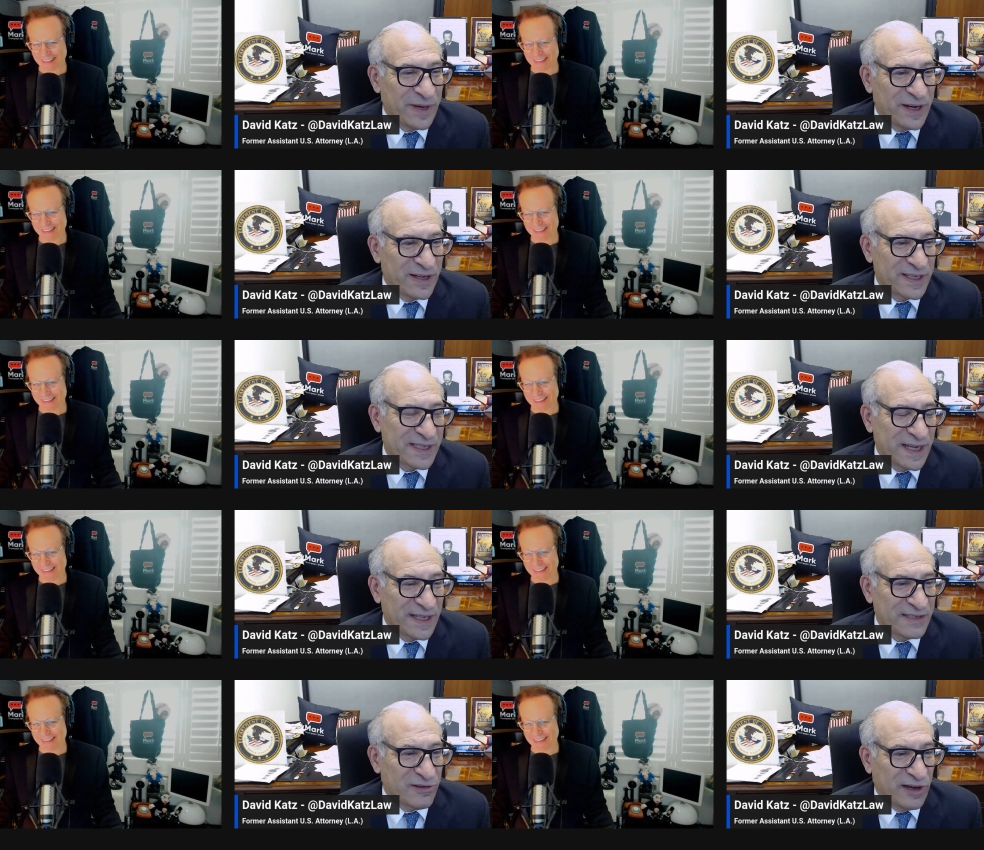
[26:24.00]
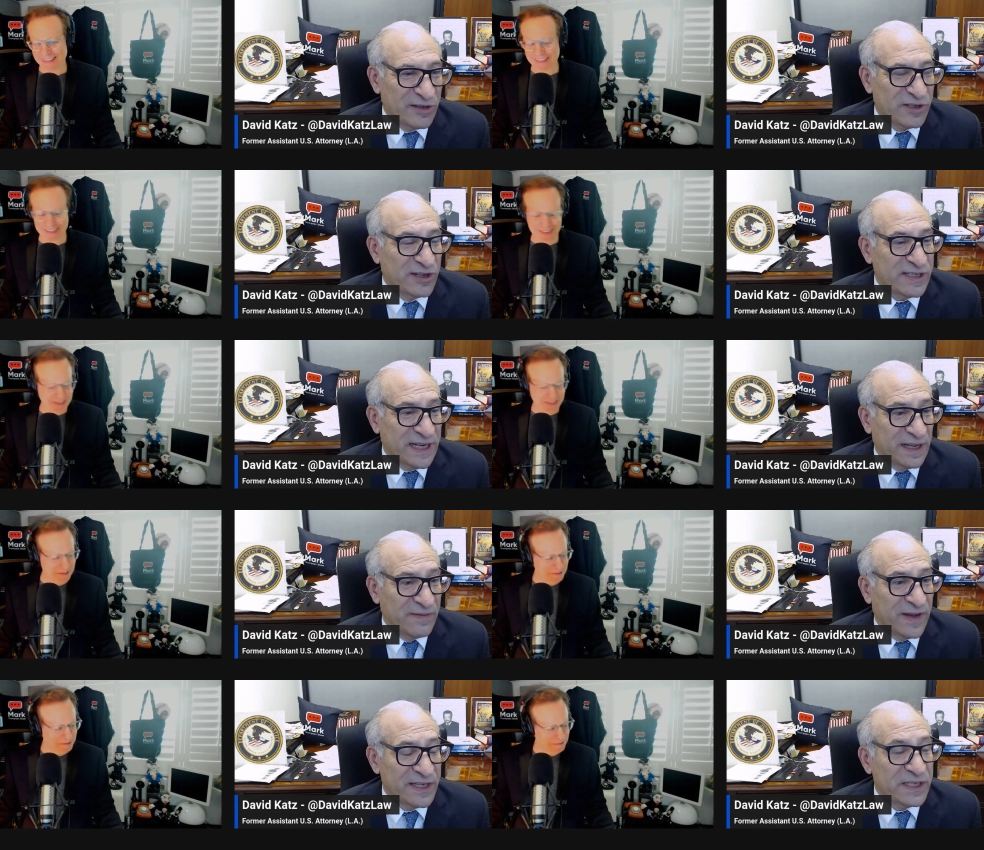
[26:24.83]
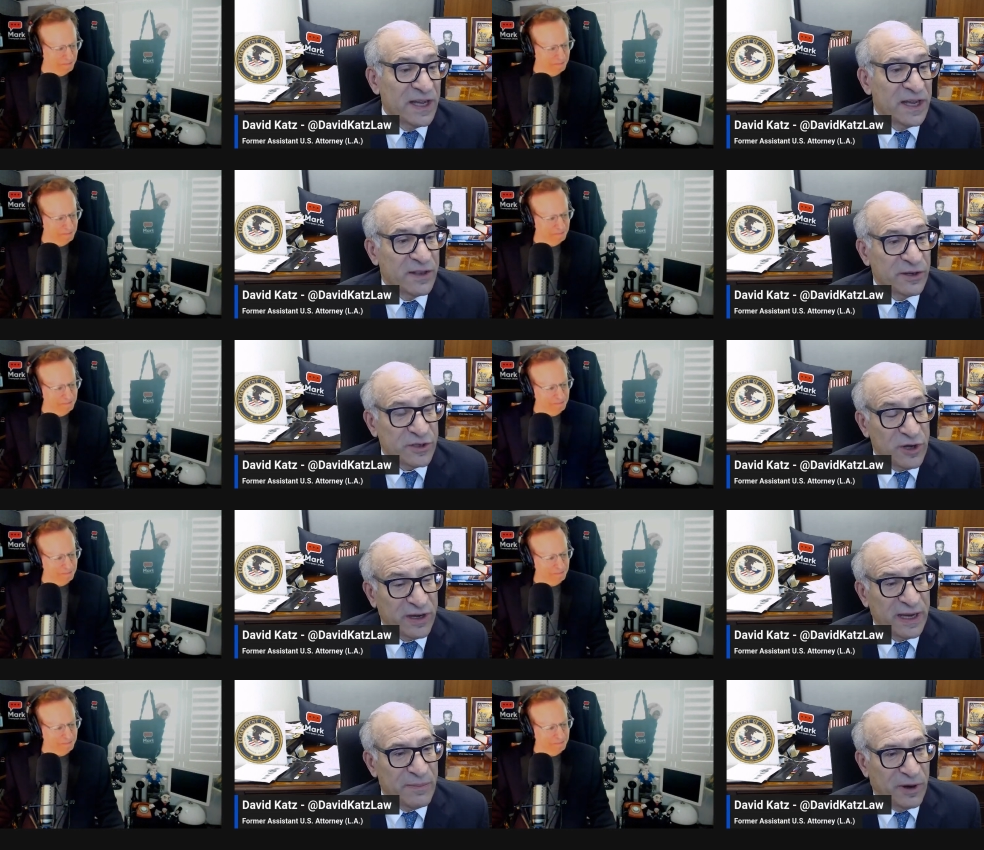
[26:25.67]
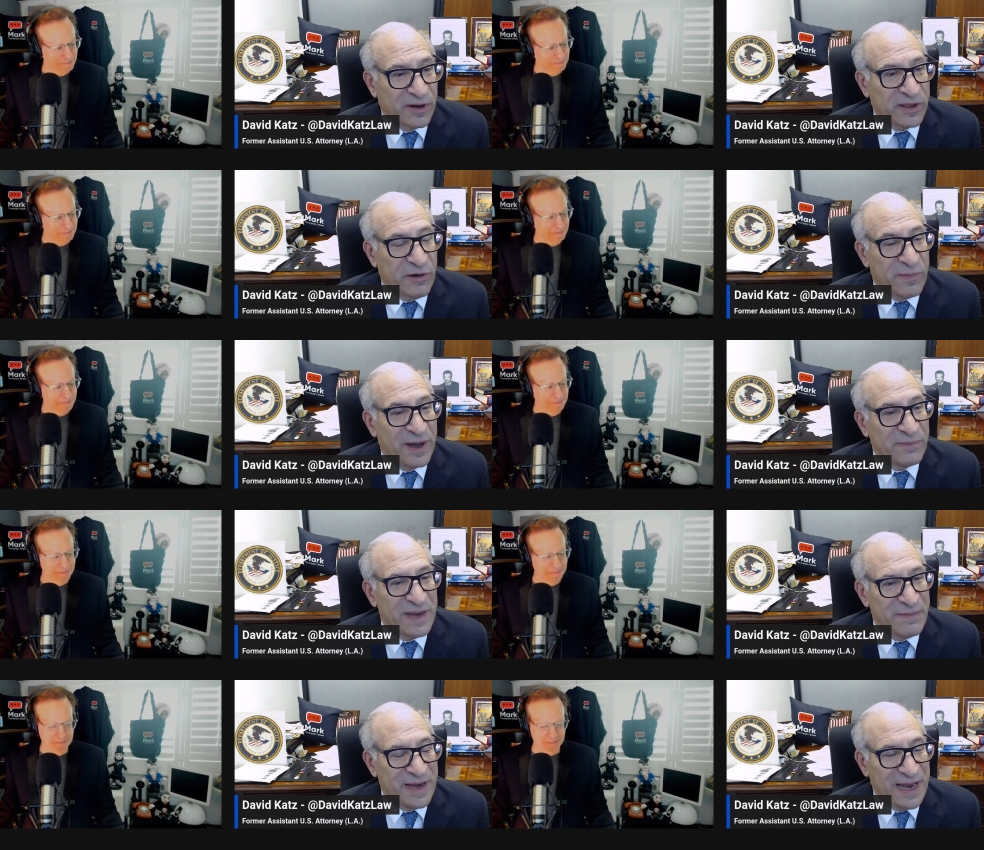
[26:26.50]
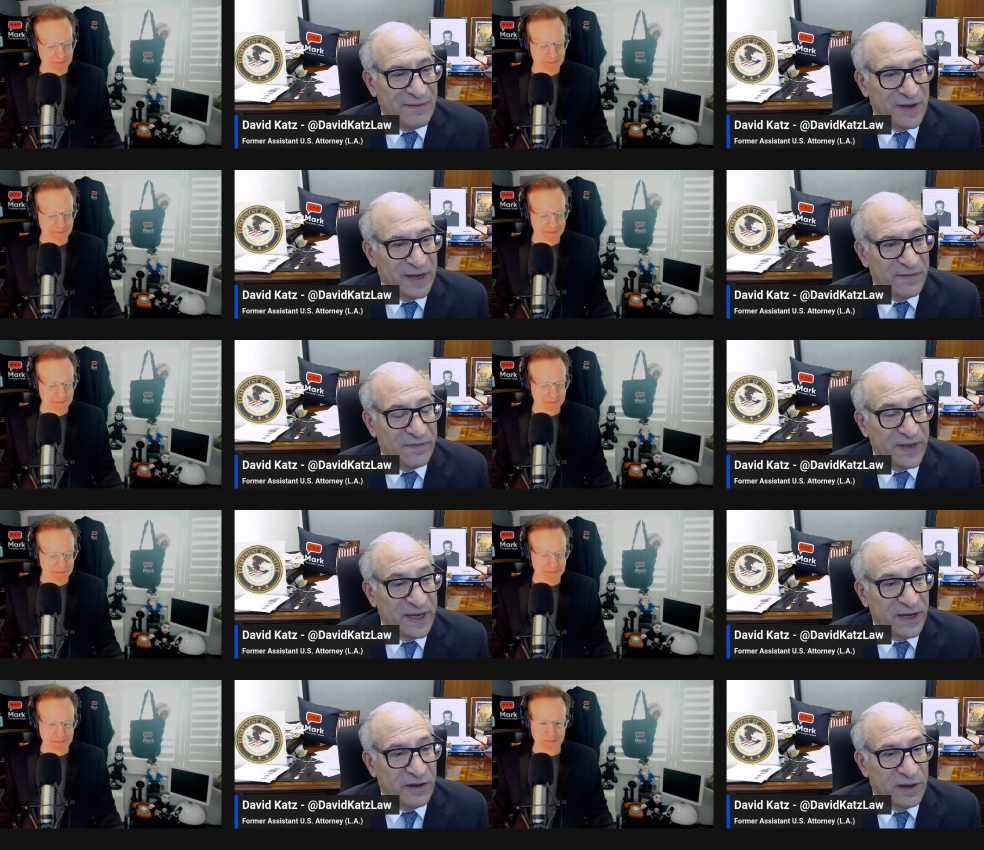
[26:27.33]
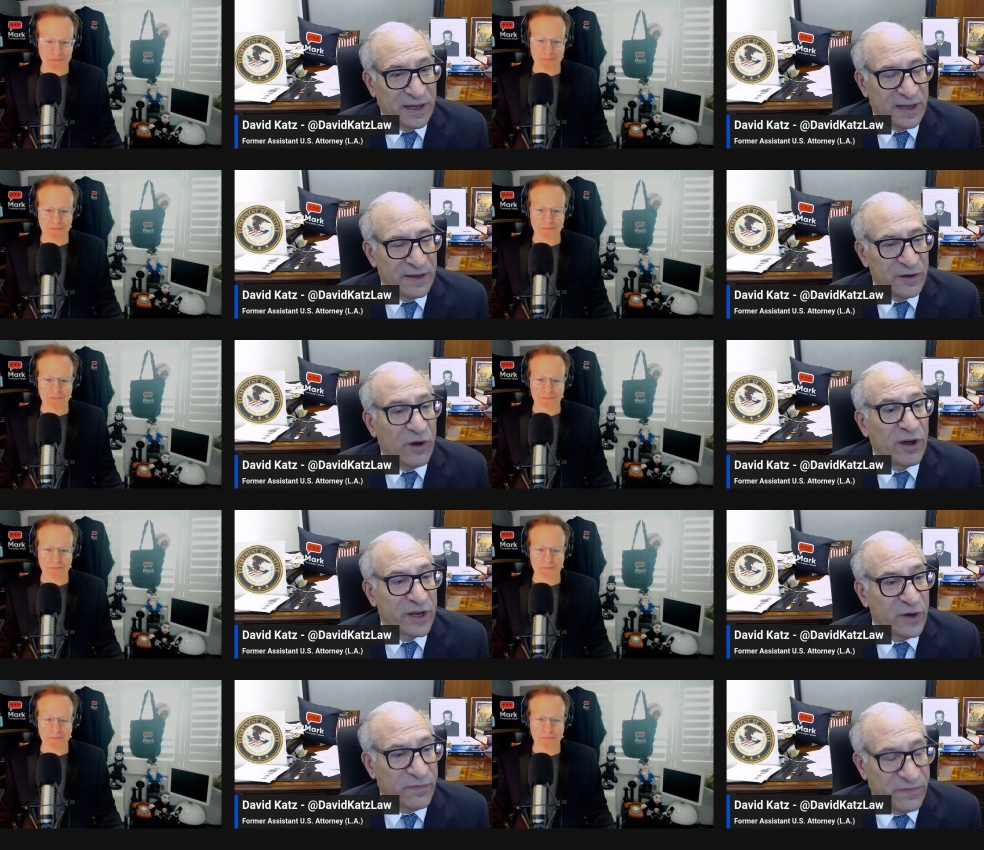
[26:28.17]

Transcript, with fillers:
Speaker 1: because uh, trials aren't televised. They're talking, Mark, though, about maybe having a video, uh, an audio